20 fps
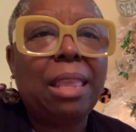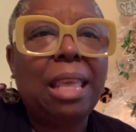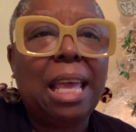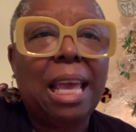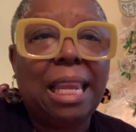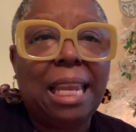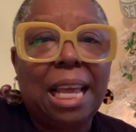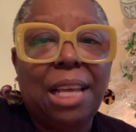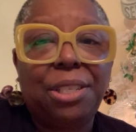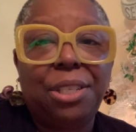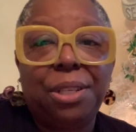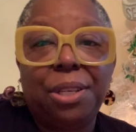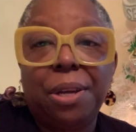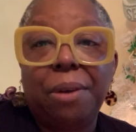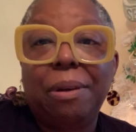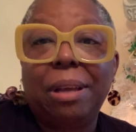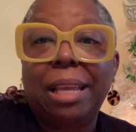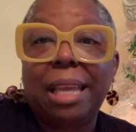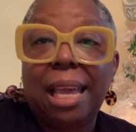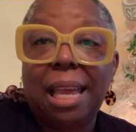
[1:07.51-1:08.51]
And as you
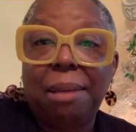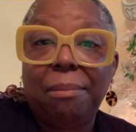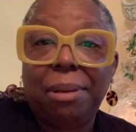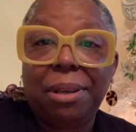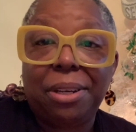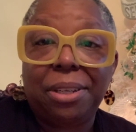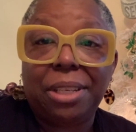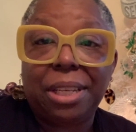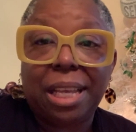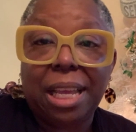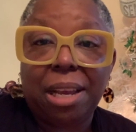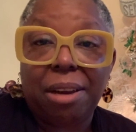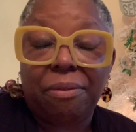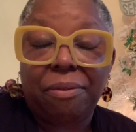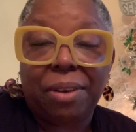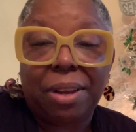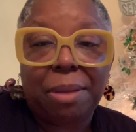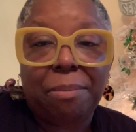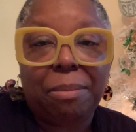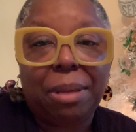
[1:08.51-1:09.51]
know, I came here to care
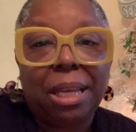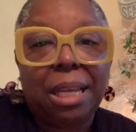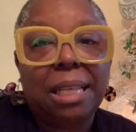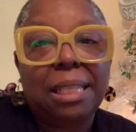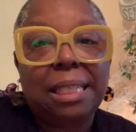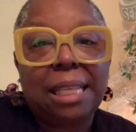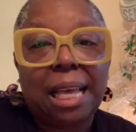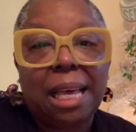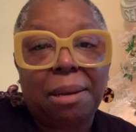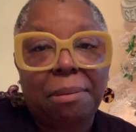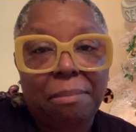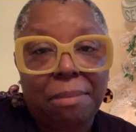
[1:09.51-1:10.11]
for him because he had